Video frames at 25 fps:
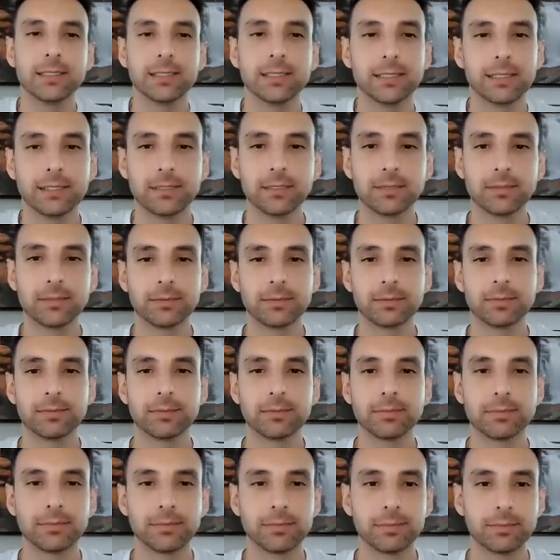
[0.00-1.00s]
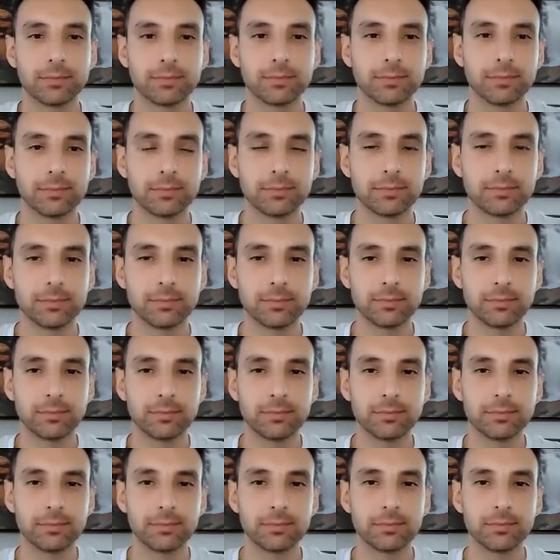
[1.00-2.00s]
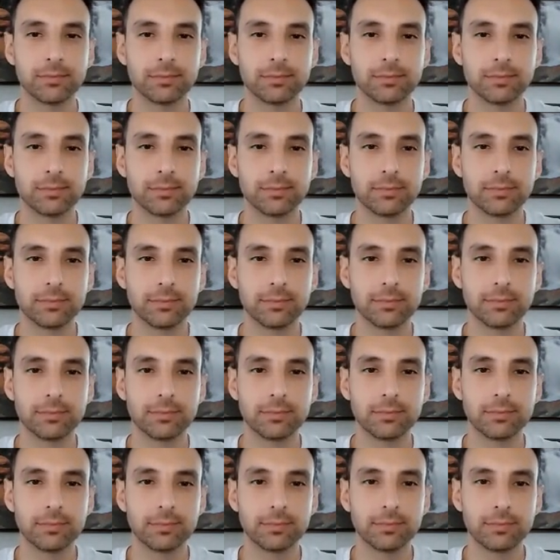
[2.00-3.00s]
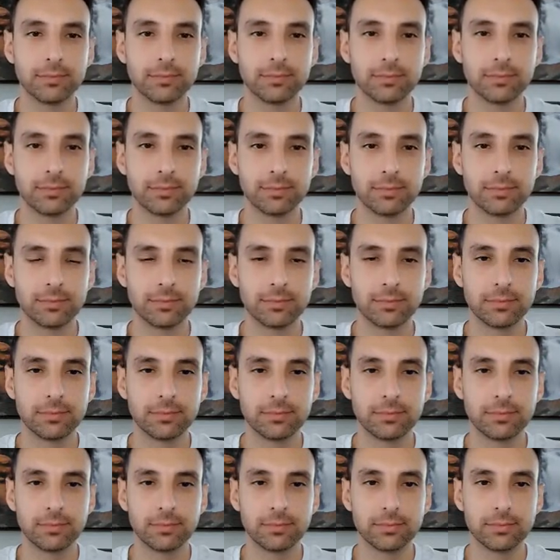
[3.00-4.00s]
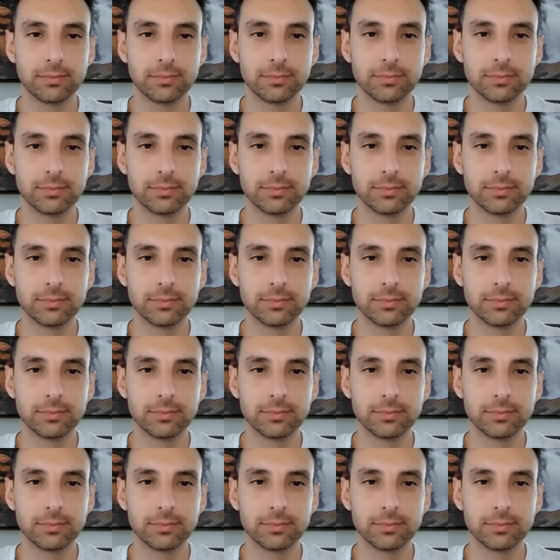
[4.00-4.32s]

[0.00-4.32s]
[no speech]